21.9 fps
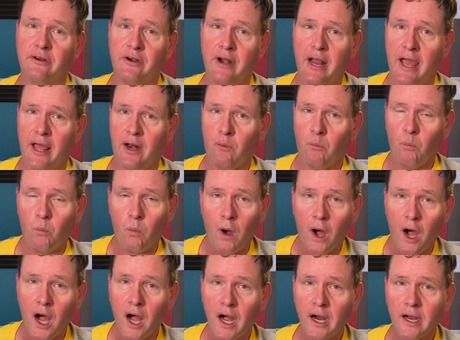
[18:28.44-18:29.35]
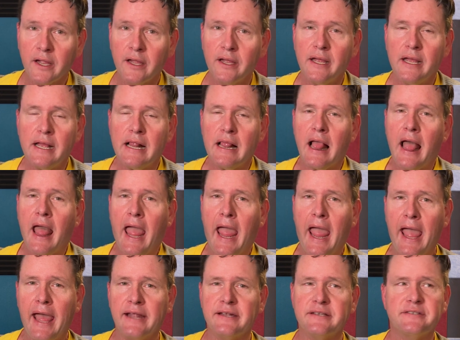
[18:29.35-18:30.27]
how to walk.
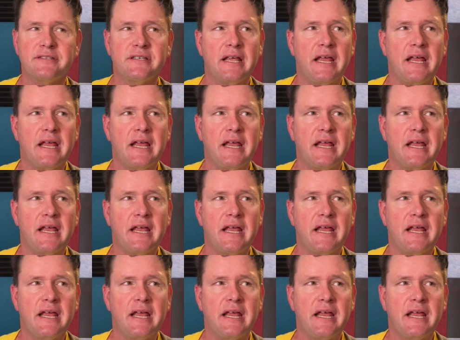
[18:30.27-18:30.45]
And